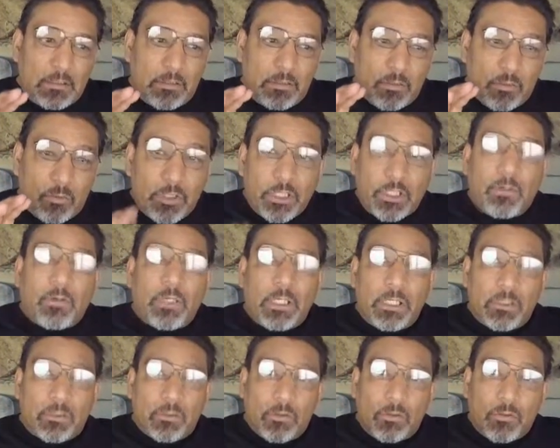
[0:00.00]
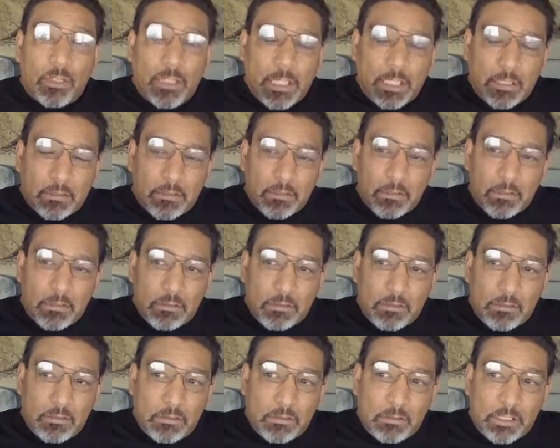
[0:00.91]
So anyway, so that
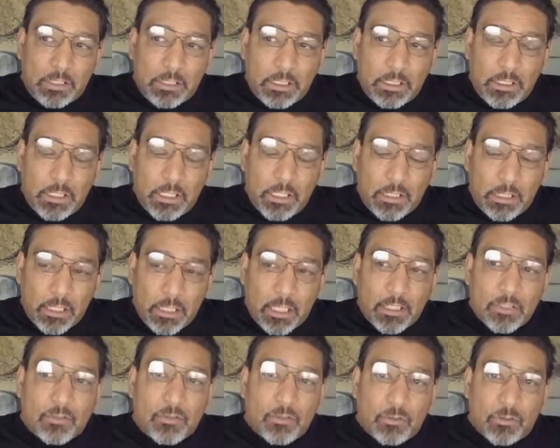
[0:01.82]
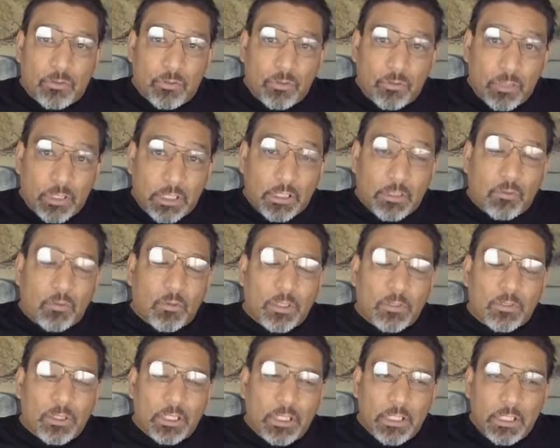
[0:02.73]
the answer to the
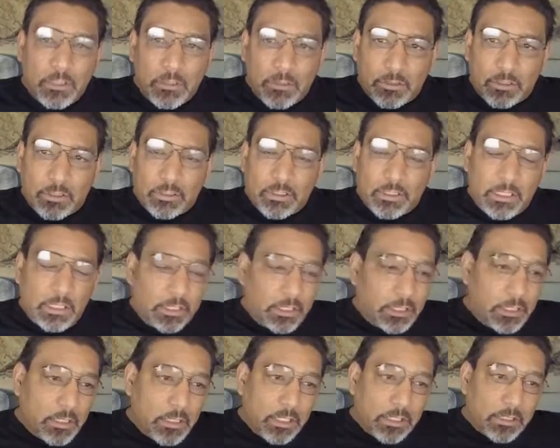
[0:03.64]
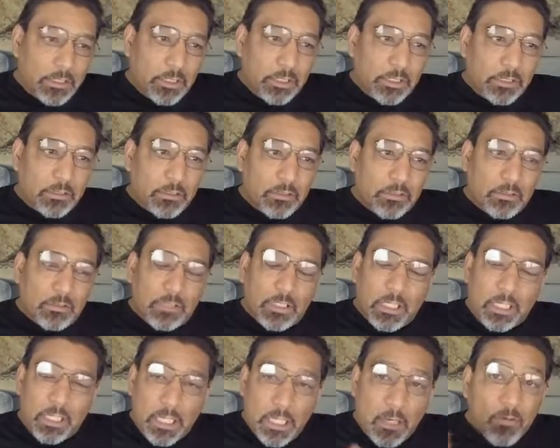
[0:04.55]
route change, it did not change,
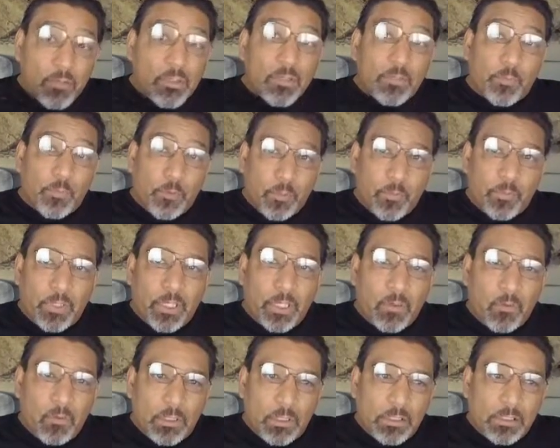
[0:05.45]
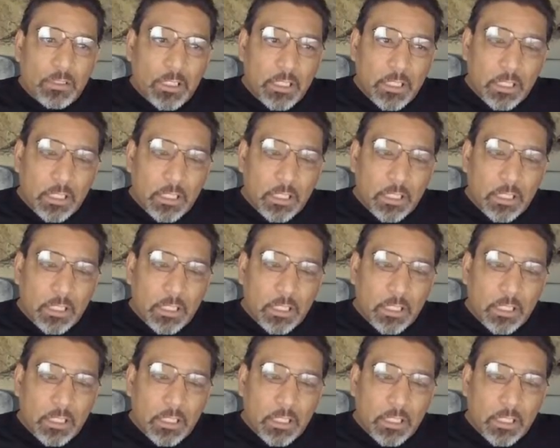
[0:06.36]
and that was a pretty big one.